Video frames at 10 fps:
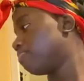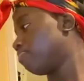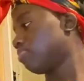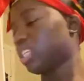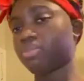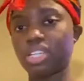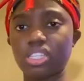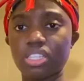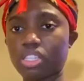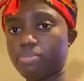just because of
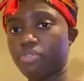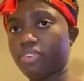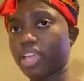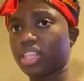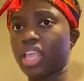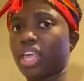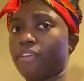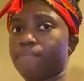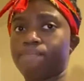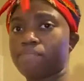the simple fact
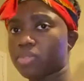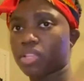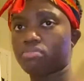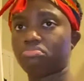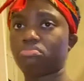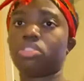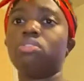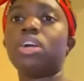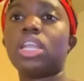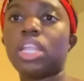that still
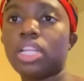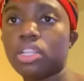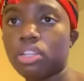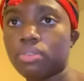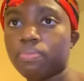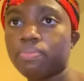got a lot to do.